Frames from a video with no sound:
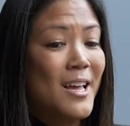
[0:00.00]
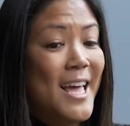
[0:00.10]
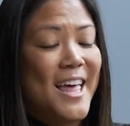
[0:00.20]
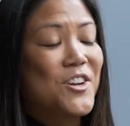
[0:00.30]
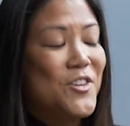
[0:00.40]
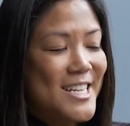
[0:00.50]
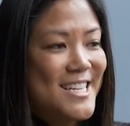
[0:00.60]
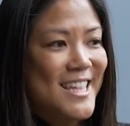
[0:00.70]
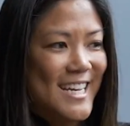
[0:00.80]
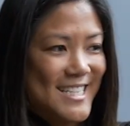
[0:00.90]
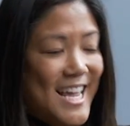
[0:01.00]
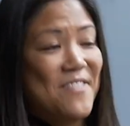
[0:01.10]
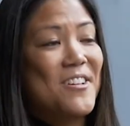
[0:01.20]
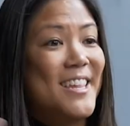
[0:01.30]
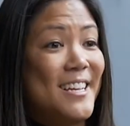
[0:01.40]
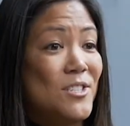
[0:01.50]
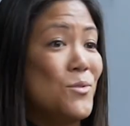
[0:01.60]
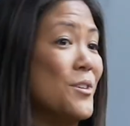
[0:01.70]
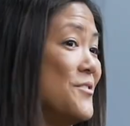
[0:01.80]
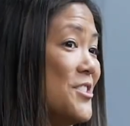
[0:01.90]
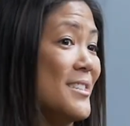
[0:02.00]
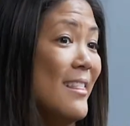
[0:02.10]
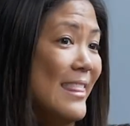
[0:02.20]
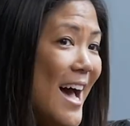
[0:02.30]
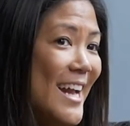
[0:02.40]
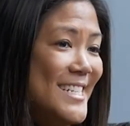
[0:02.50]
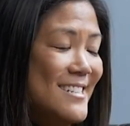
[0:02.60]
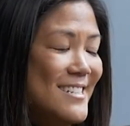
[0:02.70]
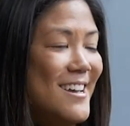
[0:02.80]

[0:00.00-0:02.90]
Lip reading: And the crazy thing is, everything sort of just aligned.